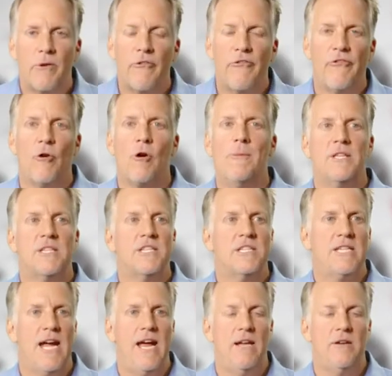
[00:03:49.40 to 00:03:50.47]
performance
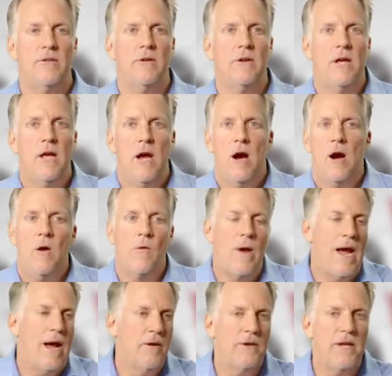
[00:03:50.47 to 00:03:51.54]
standard
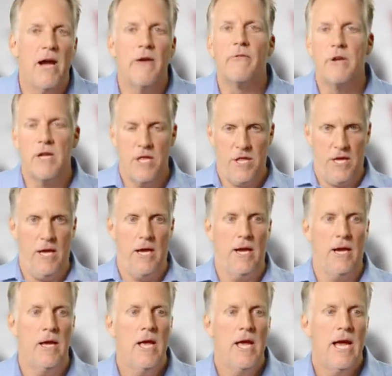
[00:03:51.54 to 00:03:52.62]
around
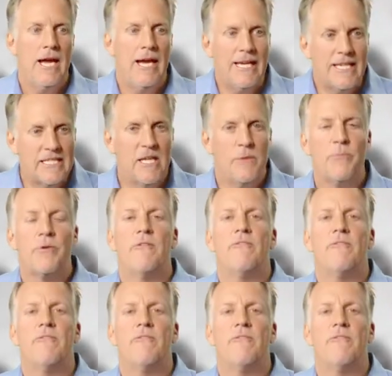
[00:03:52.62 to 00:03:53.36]
everything. Is It